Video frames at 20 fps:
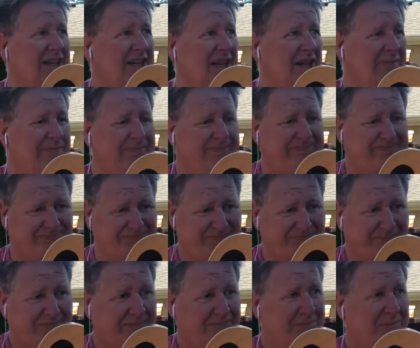up,
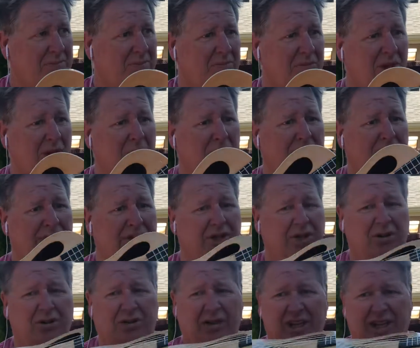but the
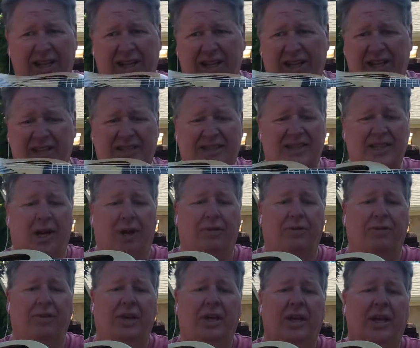ukulele
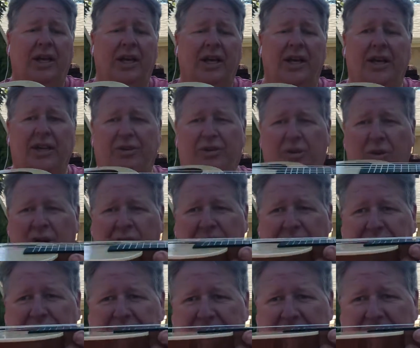itself is going to
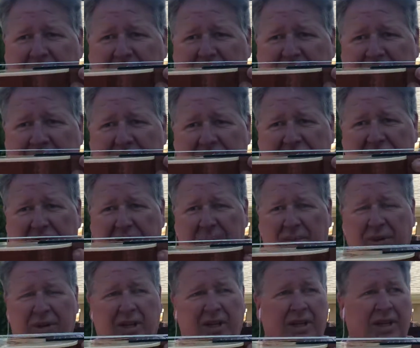physically change shape.
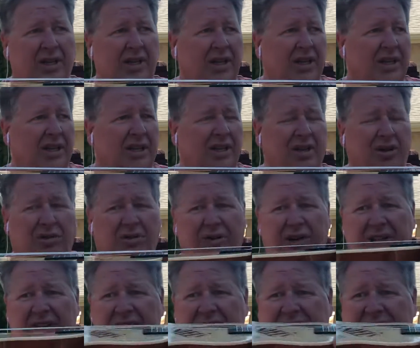You don't
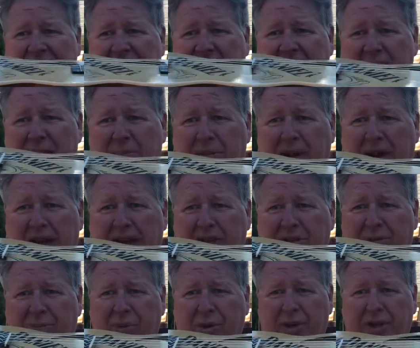really see it, but as
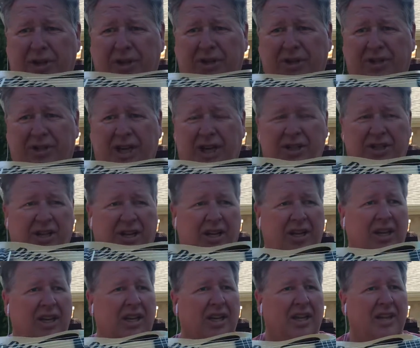you put it under tension,
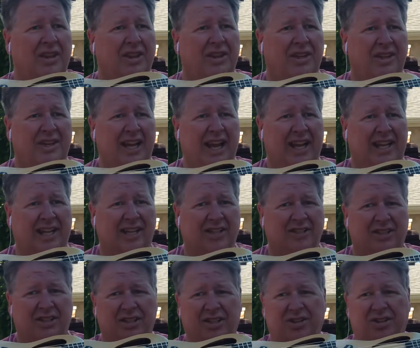the neck is
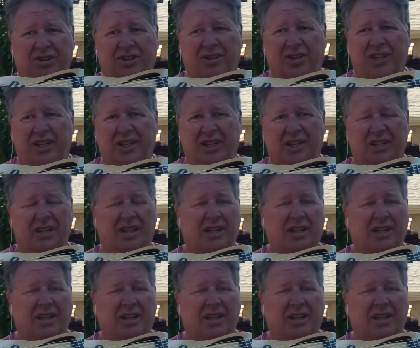going to turn in.